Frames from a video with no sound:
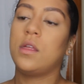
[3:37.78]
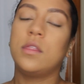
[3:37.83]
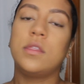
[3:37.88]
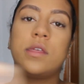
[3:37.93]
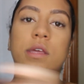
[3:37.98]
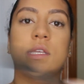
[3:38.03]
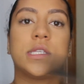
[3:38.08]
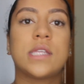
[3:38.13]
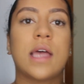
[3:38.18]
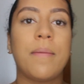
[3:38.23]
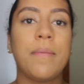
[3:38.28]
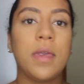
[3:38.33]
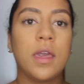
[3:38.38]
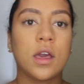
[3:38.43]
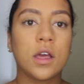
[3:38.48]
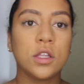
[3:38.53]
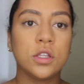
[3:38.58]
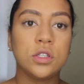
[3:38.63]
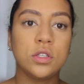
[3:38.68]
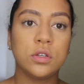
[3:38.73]
This step
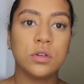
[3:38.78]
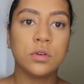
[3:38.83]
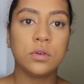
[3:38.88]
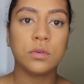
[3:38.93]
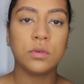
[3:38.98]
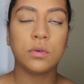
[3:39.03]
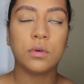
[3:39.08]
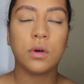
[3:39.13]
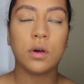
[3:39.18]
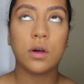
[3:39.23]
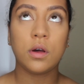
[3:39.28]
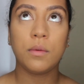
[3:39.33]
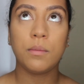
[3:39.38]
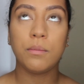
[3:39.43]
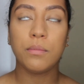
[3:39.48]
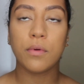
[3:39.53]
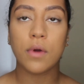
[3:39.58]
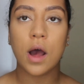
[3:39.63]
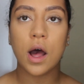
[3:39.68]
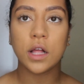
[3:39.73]
you could do
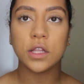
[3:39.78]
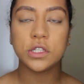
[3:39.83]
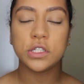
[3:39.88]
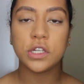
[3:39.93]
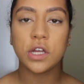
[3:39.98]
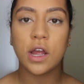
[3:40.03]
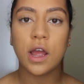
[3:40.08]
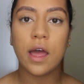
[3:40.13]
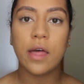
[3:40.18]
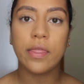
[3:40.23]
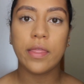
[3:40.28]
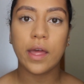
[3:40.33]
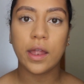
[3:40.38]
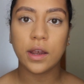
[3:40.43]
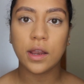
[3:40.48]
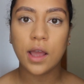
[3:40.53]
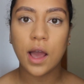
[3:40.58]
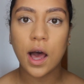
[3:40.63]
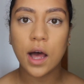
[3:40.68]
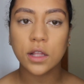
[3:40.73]
bronzer and
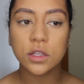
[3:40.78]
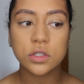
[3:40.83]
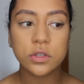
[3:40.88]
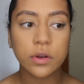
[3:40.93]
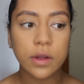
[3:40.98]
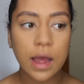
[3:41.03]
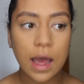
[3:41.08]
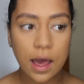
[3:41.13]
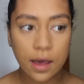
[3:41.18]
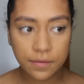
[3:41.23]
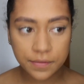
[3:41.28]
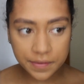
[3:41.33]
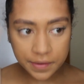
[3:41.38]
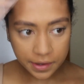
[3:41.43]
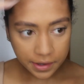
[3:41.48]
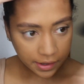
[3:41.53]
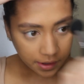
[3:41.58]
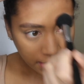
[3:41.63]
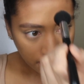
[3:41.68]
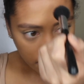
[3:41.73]
then contour
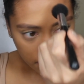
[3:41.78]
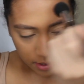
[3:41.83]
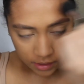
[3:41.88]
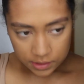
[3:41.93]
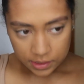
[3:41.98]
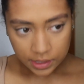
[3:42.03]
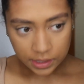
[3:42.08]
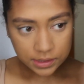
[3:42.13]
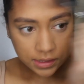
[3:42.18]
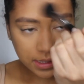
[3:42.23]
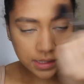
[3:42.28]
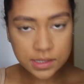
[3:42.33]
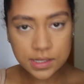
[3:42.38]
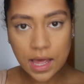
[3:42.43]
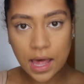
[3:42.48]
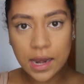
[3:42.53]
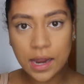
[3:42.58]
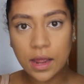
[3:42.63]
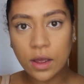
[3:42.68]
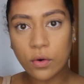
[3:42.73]
after, like to
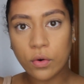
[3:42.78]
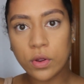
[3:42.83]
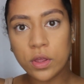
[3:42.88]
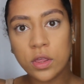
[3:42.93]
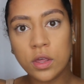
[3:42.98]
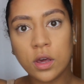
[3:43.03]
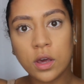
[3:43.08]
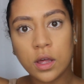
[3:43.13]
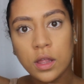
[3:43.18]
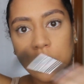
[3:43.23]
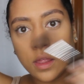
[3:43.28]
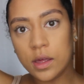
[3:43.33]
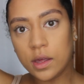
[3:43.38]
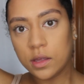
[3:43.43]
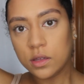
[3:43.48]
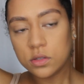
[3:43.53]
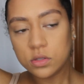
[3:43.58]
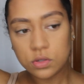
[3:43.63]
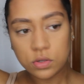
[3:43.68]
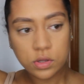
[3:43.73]
set it, or you could
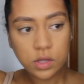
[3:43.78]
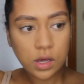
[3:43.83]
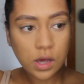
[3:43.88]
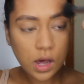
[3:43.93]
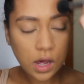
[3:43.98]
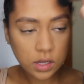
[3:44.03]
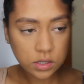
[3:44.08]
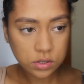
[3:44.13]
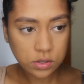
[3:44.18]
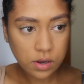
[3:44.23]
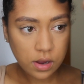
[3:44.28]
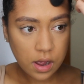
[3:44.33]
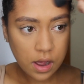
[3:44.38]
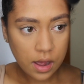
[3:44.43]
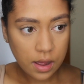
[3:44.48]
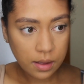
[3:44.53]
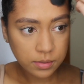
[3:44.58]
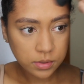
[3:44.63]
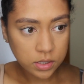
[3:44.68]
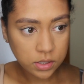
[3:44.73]
like do the contour how
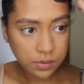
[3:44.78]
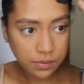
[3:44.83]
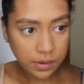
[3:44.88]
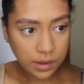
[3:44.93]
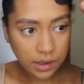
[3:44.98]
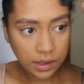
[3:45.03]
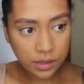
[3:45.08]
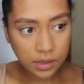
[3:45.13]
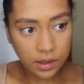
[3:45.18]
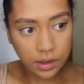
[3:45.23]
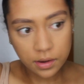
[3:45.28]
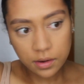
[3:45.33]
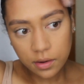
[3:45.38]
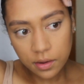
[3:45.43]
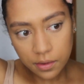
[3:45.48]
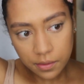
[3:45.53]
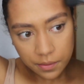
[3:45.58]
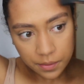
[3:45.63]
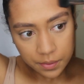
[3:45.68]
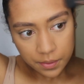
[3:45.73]
I'm doing and then
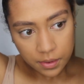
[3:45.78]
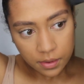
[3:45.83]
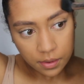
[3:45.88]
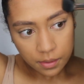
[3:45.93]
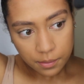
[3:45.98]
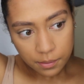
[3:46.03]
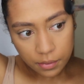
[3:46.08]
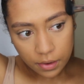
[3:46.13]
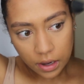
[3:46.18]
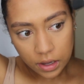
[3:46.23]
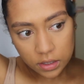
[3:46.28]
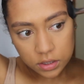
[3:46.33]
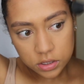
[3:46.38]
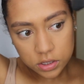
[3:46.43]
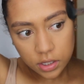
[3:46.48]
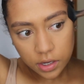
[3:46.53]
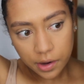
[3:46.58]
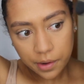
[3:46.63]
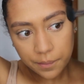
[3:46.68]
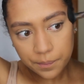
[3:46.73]

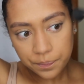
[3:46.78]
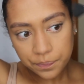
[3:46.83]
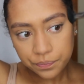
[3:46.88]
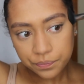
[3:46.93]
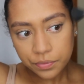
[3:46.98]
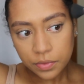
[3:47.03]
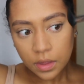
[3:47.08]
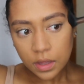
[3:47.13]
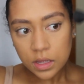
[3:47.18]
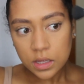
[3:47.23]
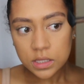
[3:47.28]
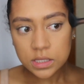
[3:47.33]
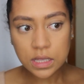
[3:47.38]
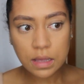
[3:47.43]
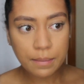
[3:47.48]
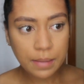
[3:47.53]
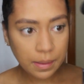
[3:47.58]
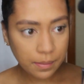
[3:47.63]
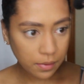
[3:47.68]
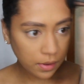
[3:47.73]
bronzer.
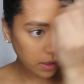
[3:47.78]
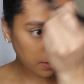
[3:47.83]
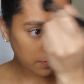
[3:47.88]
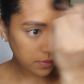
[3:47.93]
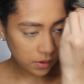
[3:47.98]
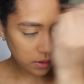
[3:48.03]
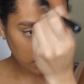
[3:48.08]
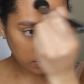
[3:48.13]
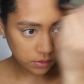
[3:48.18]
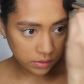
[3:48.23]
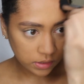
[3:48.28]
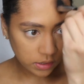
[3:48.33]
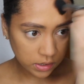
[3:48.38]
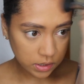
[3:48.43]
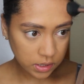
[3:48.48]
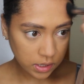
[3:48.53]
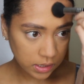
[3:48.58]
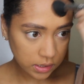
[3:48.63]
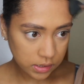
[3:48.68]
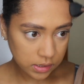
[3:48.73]
Some people even
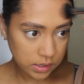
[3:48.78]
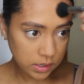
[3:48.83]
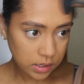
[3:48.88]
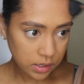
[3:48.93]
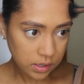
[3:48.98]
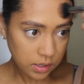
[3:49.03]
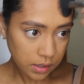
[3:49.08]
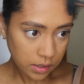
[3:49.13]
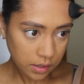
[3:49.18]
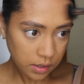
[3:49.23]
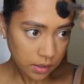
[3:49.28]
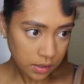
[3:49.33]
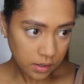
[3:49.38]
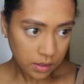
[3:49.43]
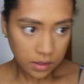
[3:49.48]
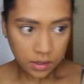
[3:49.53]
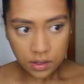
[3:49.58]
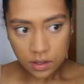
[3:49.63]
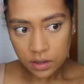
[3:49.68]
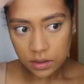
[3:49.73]
use just
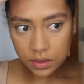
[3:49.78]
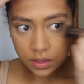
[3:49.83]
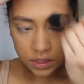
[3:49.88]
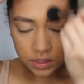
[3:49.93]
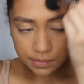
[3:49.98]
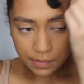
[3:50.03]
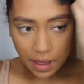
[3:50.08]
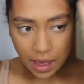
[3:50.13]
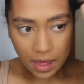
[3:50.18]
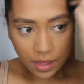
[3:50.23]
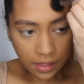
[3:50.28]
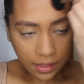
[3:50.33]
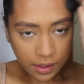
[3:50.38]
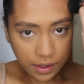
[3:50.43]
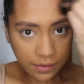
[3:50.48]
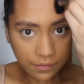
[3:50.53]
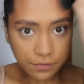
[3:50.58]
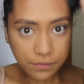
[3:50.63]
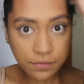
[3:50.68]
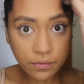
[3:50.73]
this
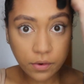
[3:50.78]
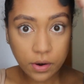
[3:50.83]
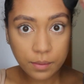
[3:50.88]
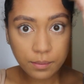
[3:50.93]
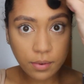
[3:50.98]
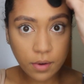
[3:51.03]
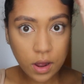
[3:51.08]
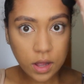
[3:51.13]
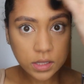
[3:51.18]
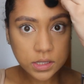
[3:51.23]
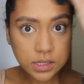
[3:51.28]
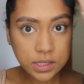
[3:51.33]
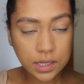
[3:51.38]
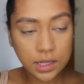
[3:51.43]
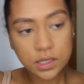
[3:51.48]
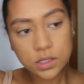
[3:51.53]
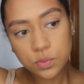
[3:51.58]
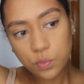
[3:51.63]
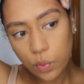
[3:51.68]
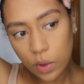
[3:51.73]
palette for
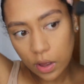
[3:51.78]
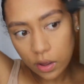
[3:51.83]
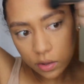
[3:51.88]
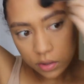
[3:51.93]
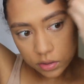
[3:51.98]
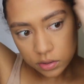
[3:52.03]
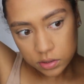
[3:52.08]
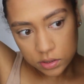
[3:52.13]
bronzing as well.